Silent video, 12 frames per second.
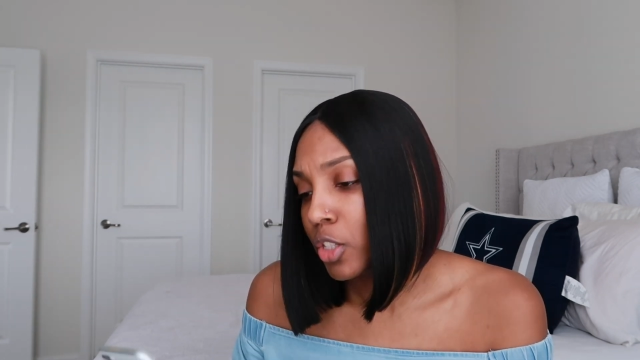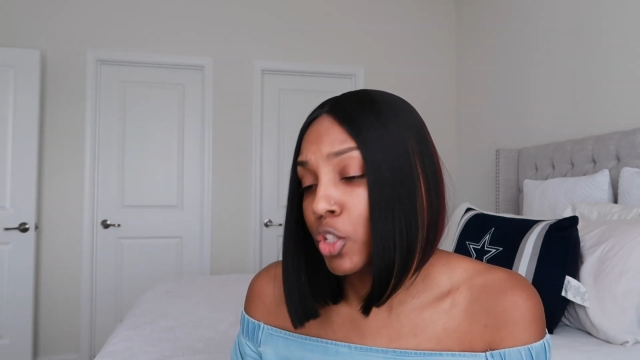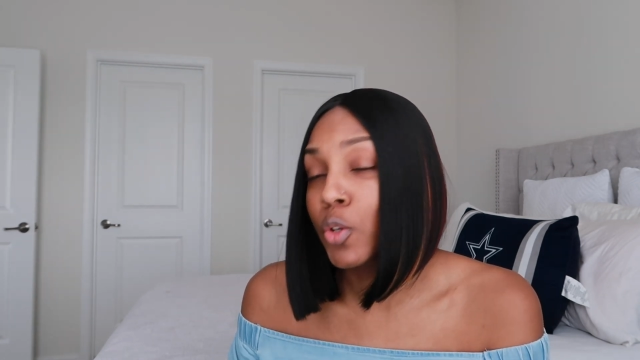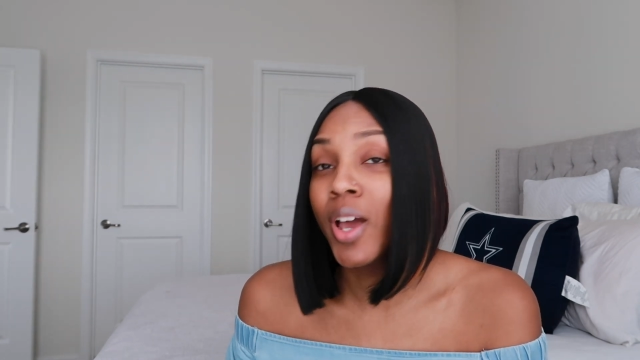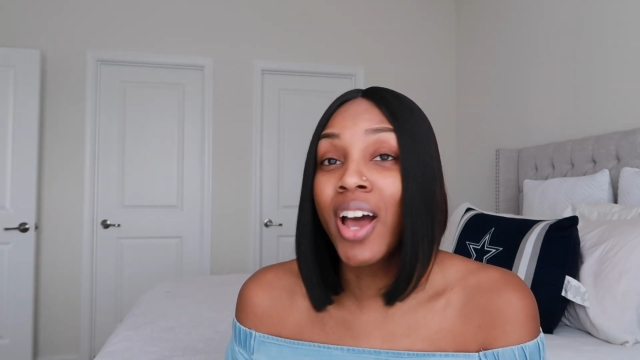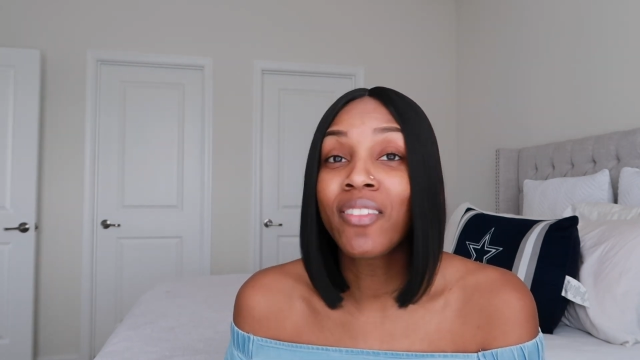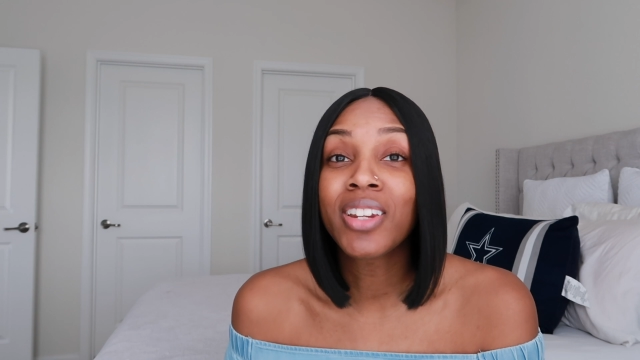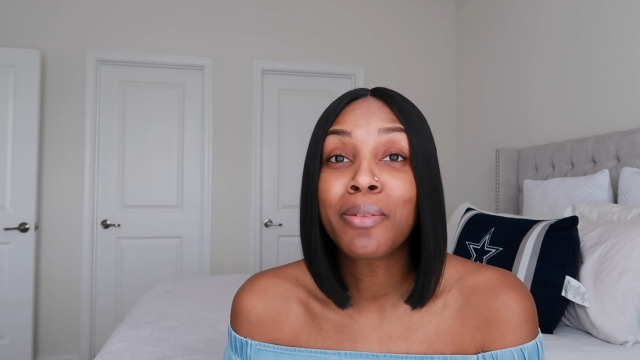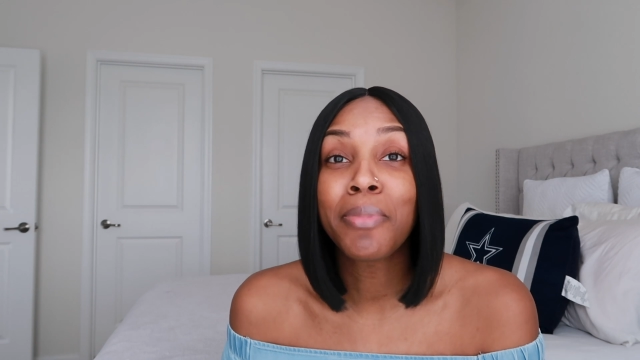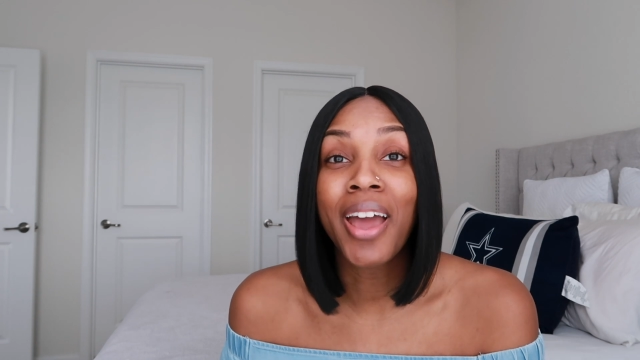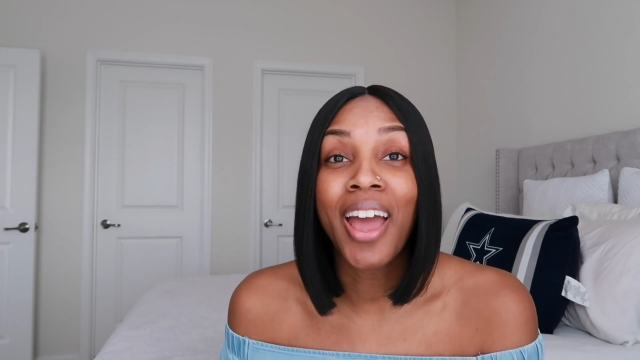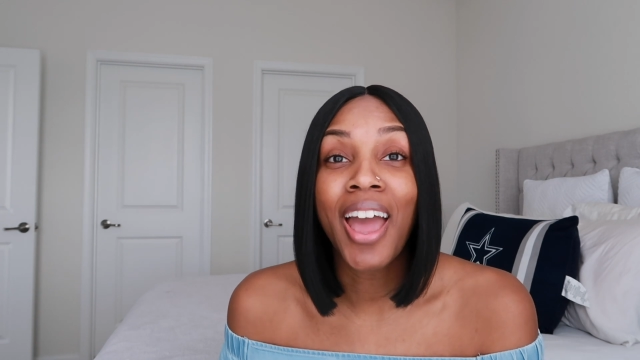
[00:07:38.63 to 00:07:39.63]
Do you have
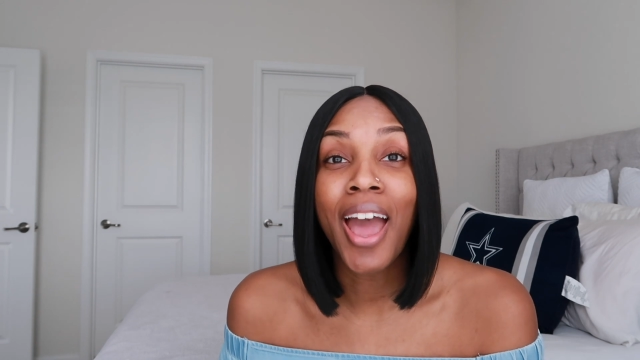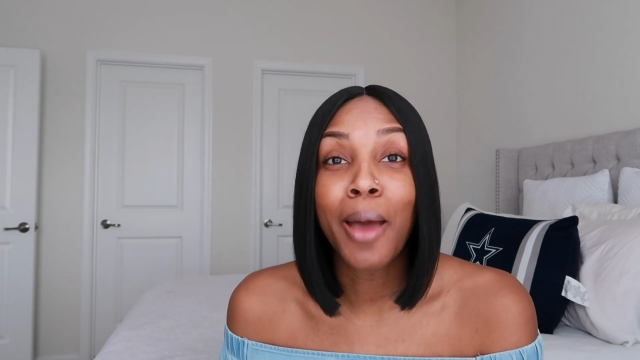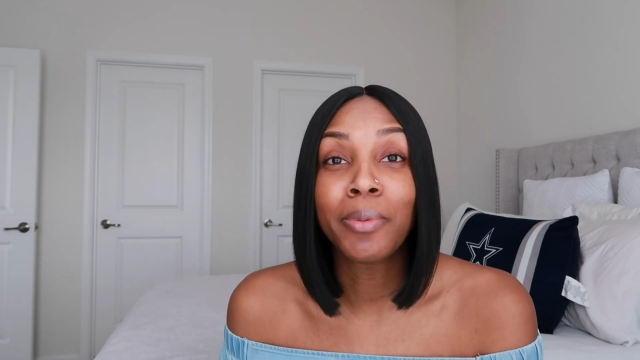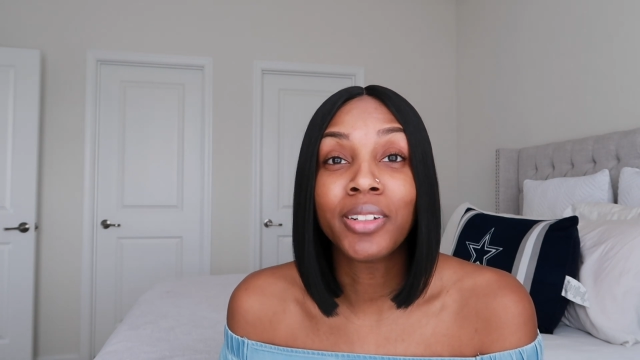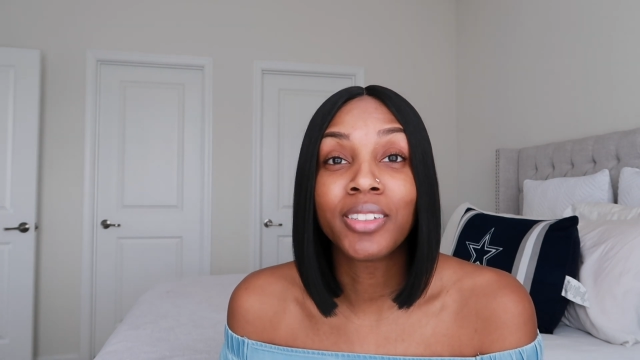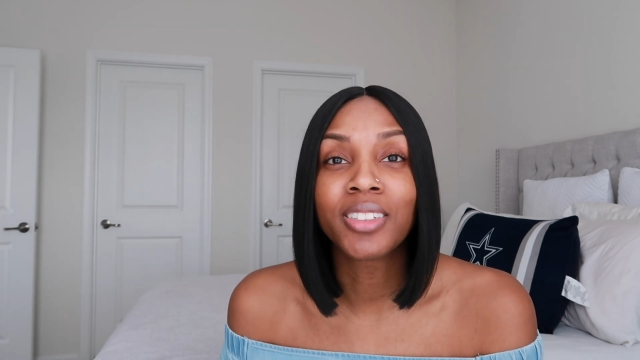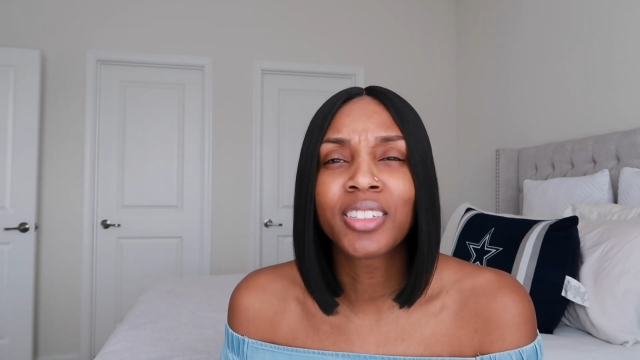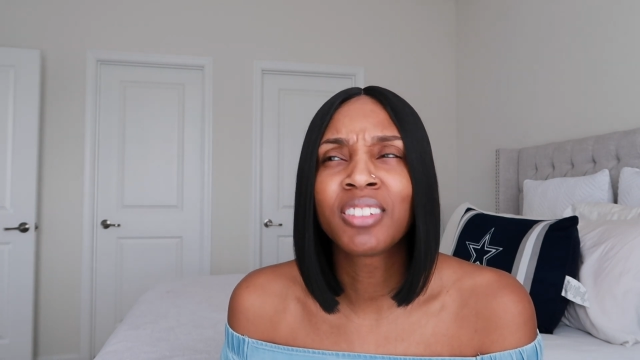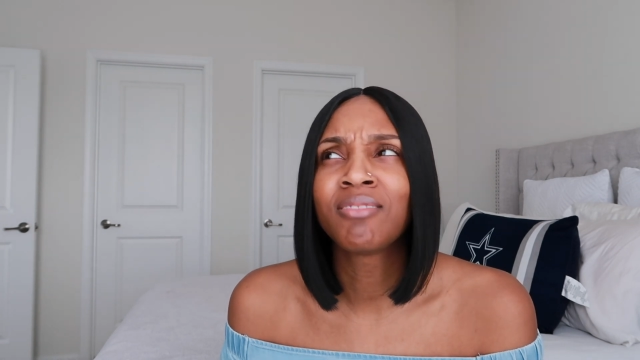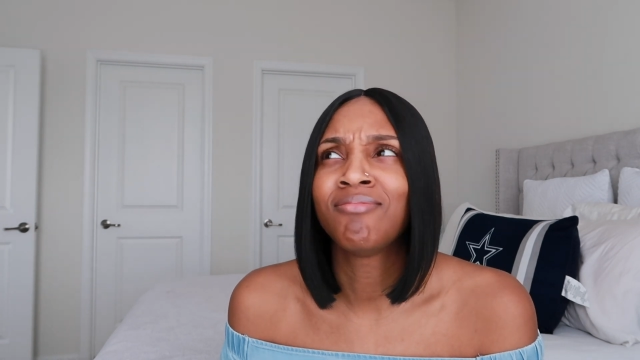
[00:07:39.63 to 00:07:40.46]
any bad habits?